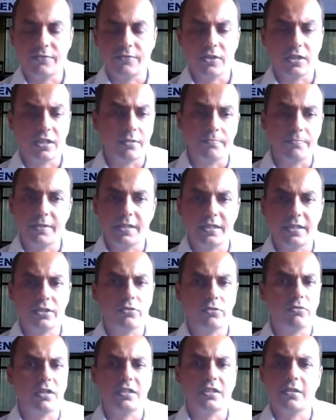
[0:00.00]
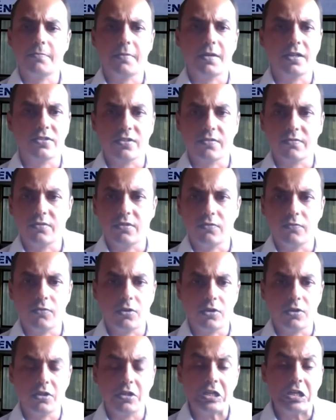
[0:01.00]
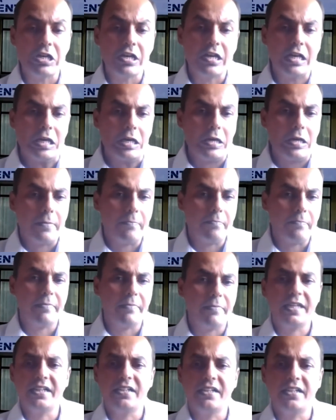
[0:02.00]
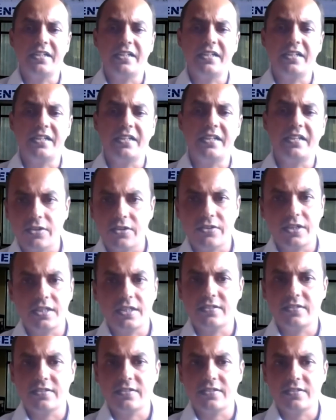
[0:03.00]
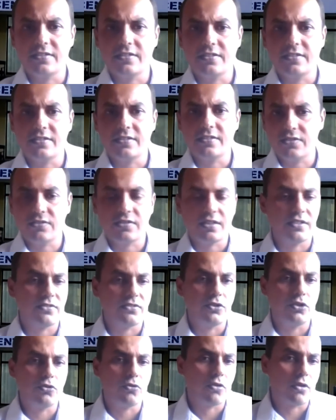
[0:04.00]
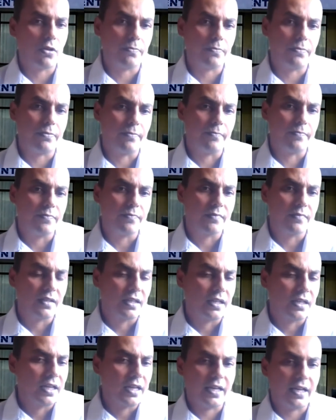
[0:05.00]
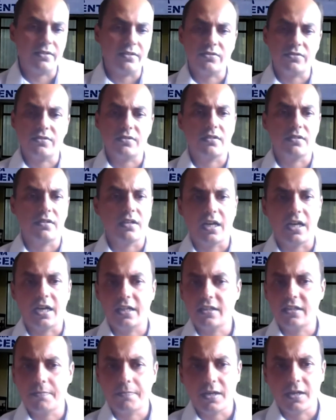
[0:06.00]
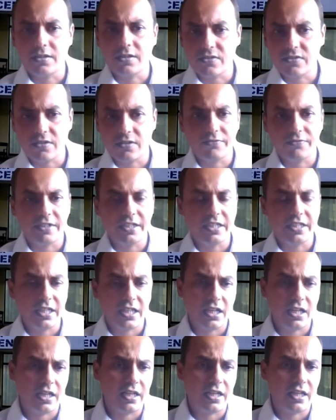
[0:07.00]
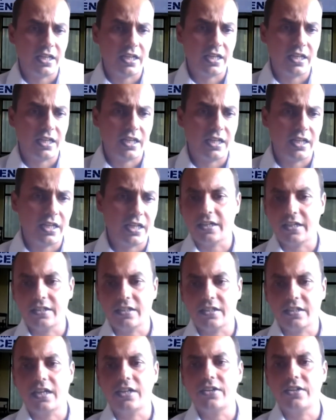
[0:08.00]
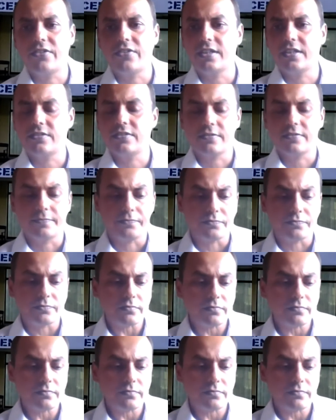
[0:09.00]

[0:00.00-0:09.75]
If you compare it to other parts of the world, many developed countries as US, as Europe, as other parts of India and other countries,